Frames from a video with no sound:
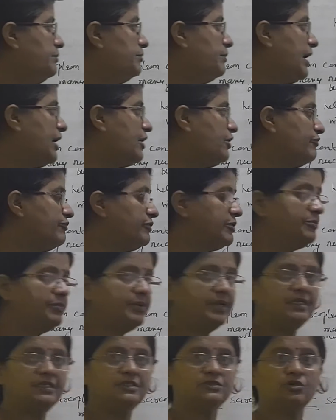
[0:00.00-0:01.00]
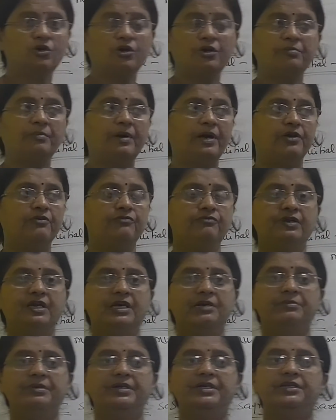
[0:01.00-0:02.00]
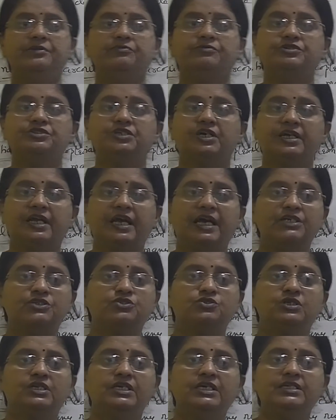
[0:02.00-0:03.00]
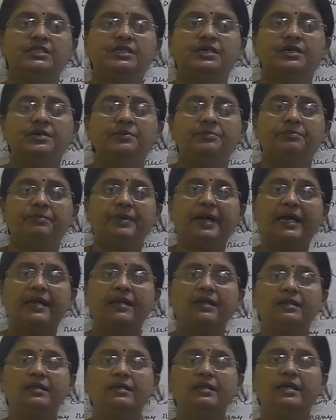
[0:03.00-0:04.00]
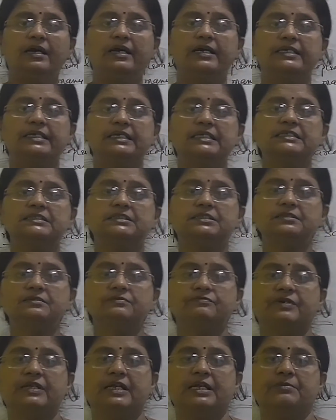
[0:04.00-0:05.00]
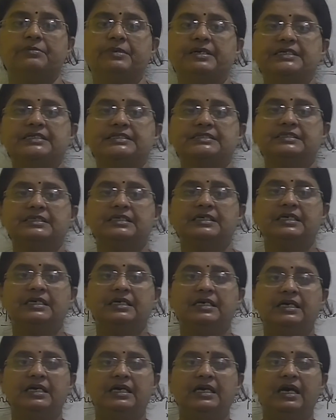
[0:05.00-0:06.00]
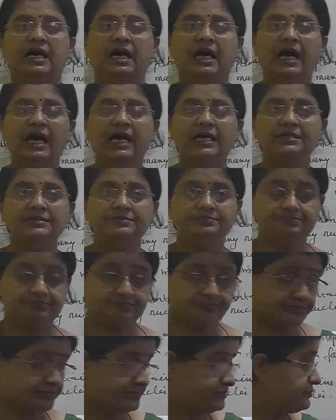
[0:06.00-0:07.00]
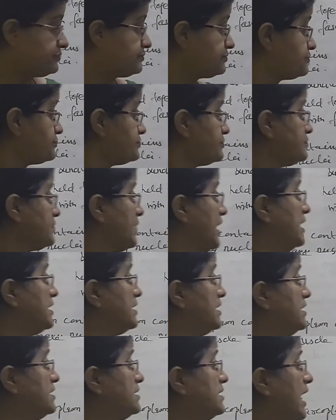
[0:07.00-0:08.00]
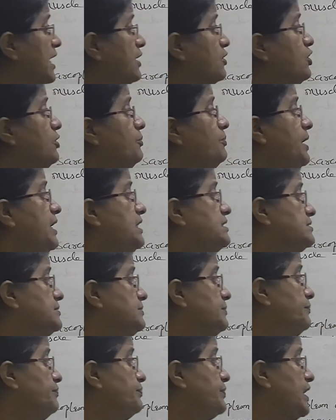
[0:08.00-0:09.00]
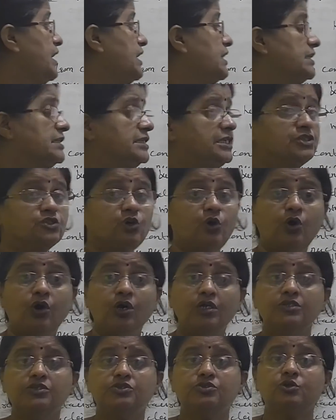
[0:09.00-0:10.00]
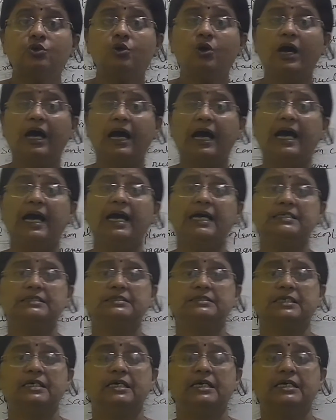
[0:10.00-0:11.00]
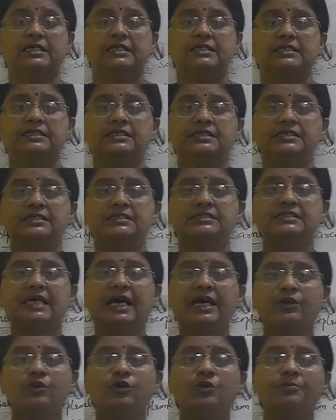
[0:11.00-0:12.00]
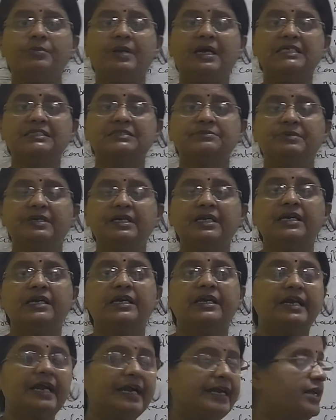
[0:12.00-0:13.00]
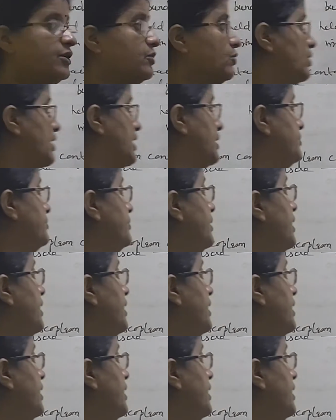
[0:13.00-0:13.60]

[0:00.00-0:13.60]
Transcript: myofibrils or myofilament, which are actually the parallel arranged filaments. And the sarcoplasm, this also has the sarcoplasmic reticulum,